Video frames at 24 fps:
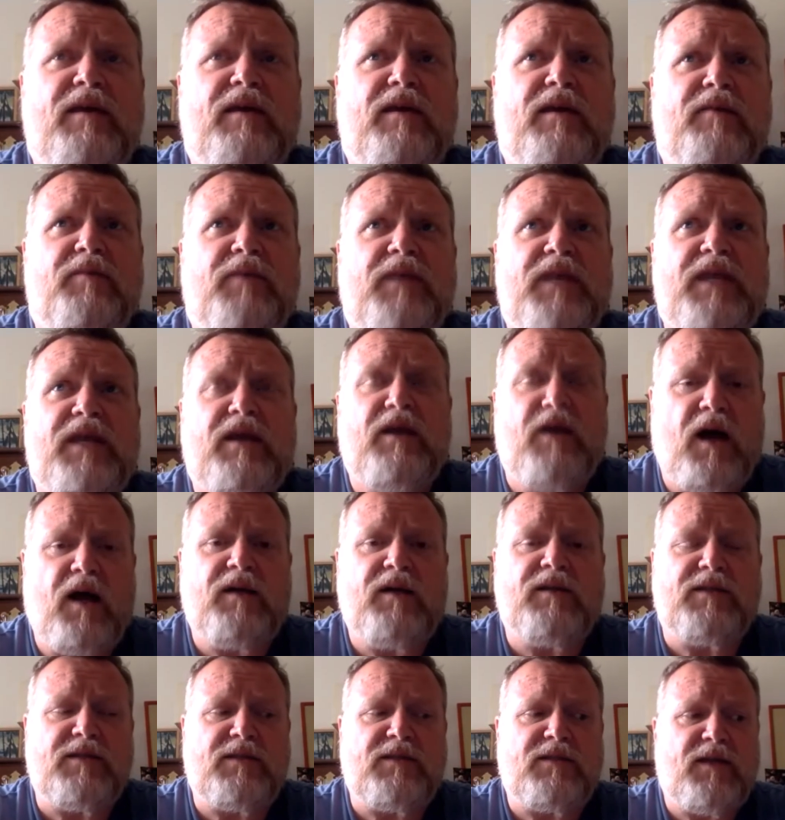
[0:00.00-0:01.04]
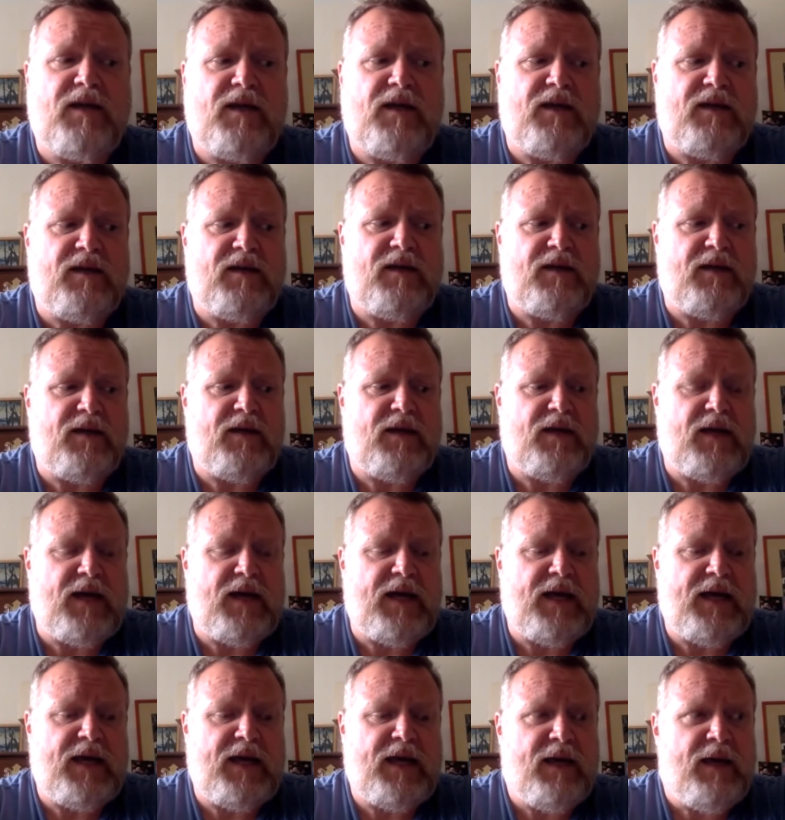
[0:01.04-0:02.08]
many cons.
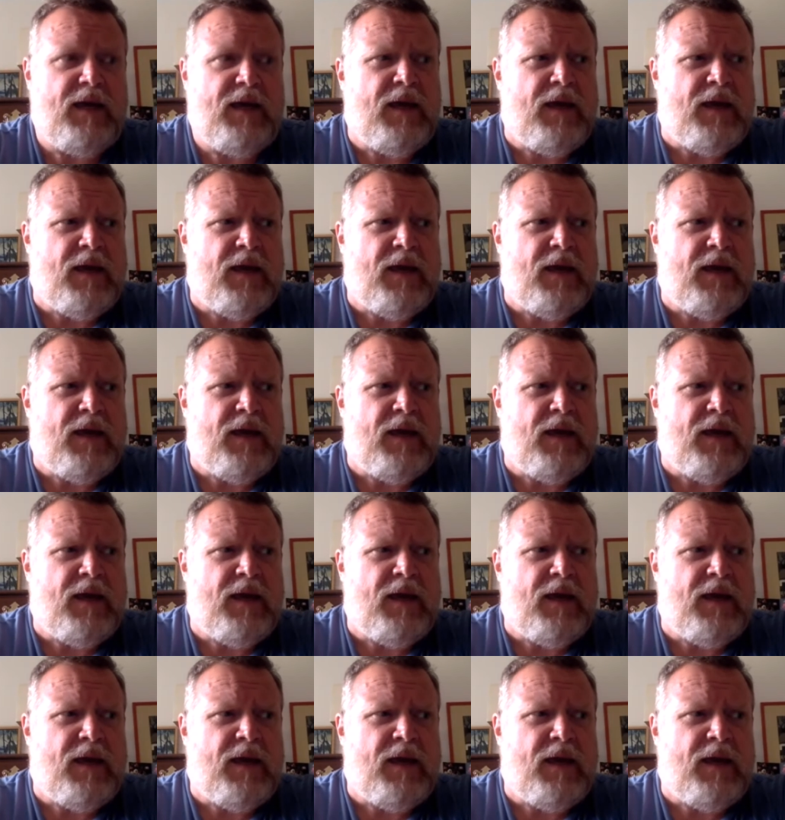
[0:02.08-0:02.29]
The